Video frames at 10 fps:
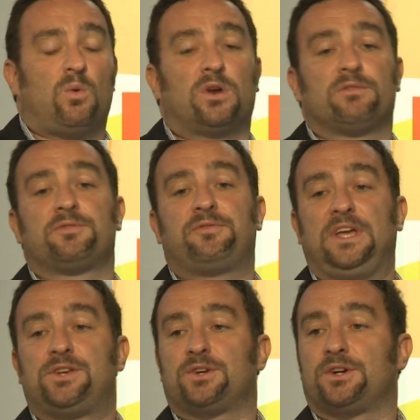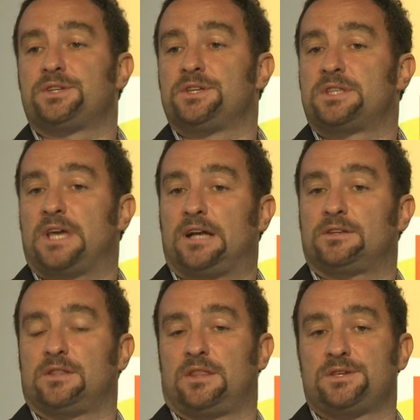One of the features is
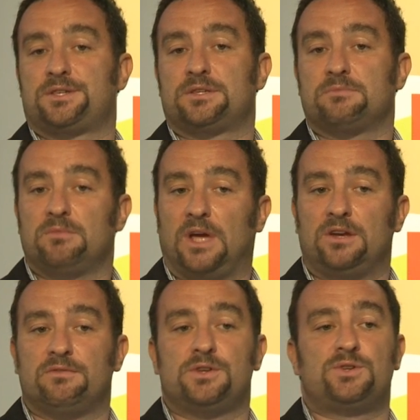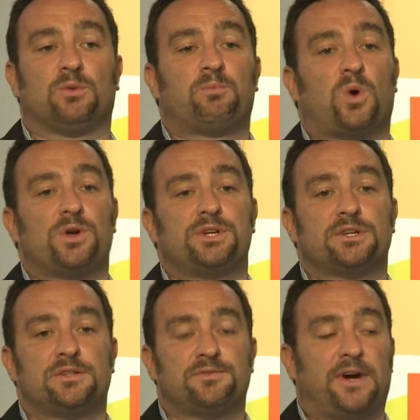that this individual
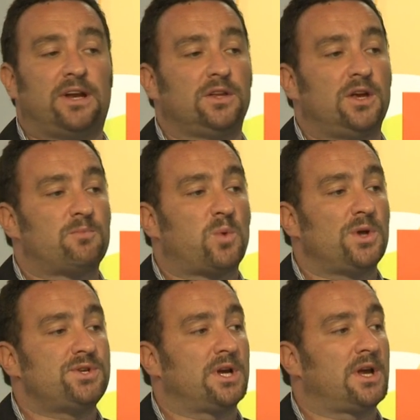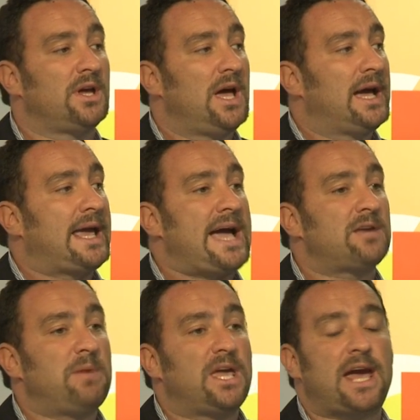project, this final year project,
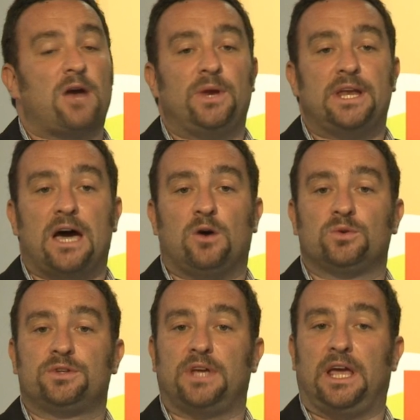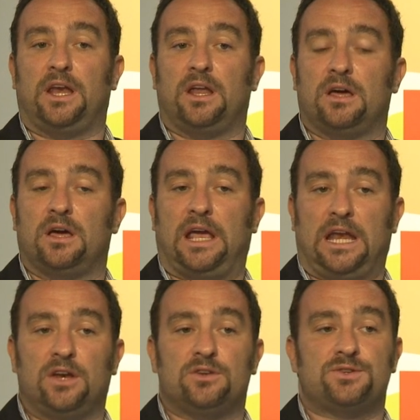can be carried out in
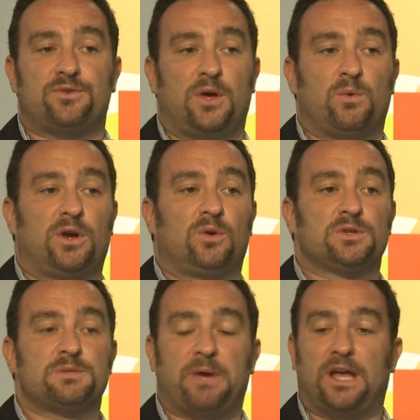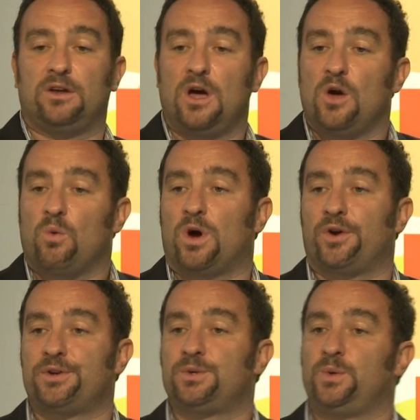industry, where you'll spend
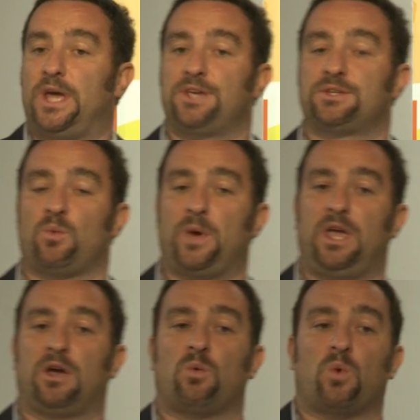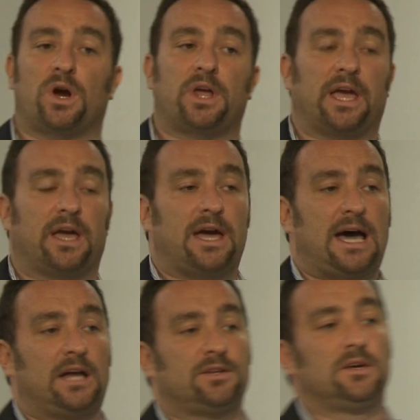1 or 2 days a week working
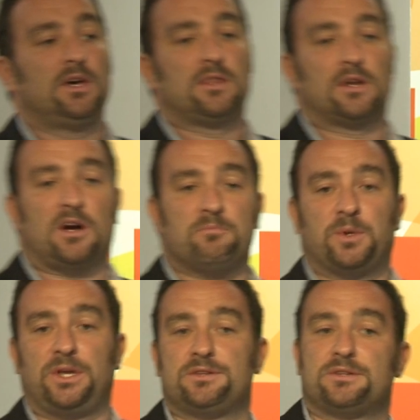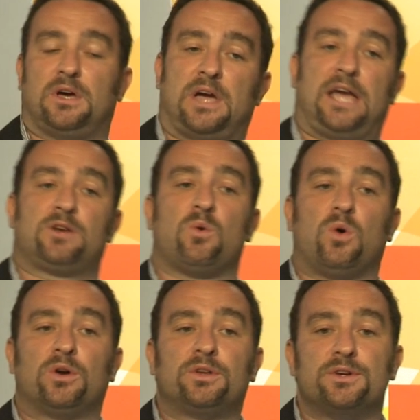at the company's
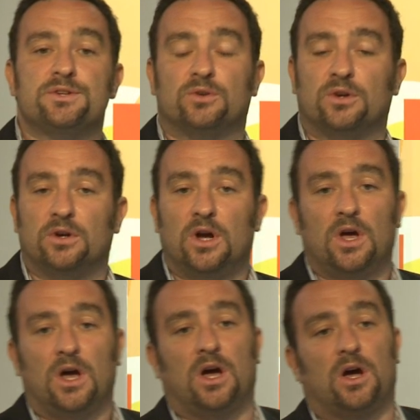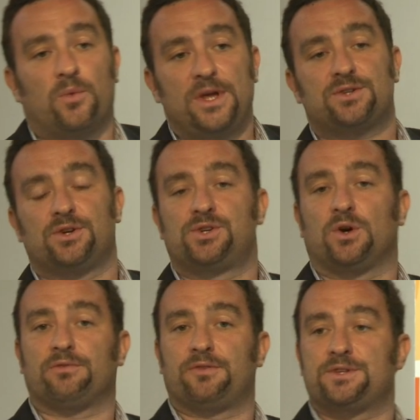headquarters or
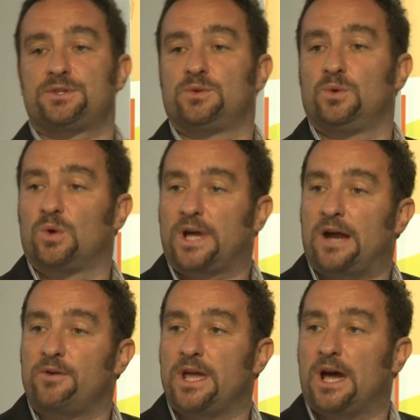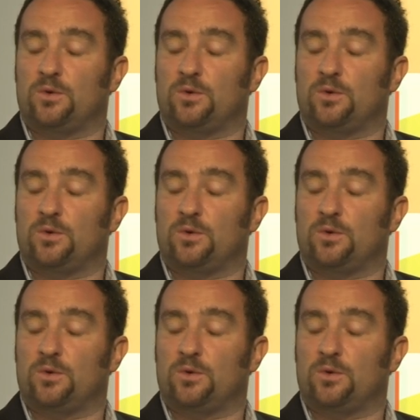research office to carry